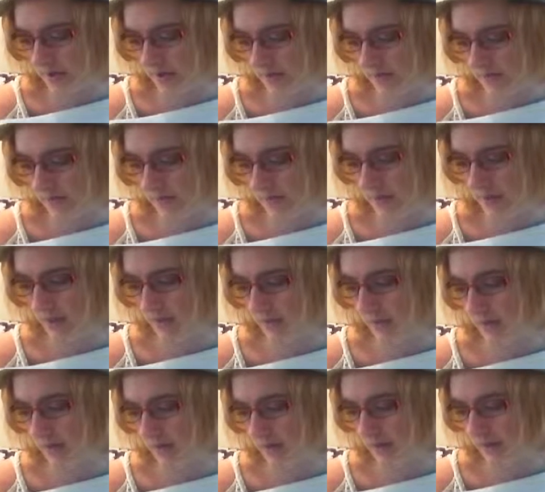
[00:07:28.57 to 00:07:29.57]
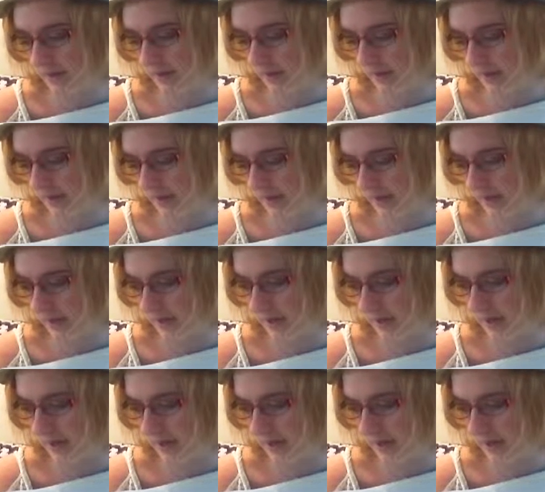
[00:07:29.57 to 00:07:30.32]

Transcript: because we're going to be at Epcot that day,